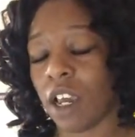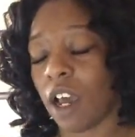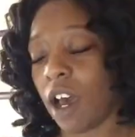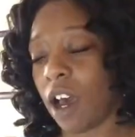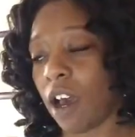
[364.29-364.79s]

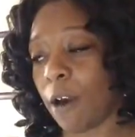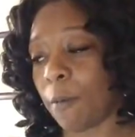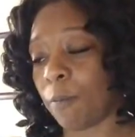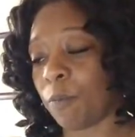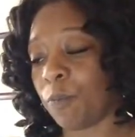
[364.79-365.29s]

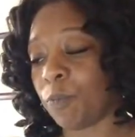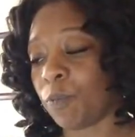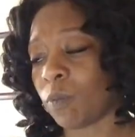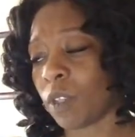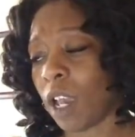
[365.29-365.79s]
I
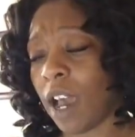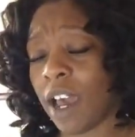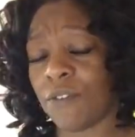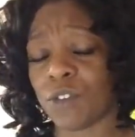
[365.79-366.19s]
have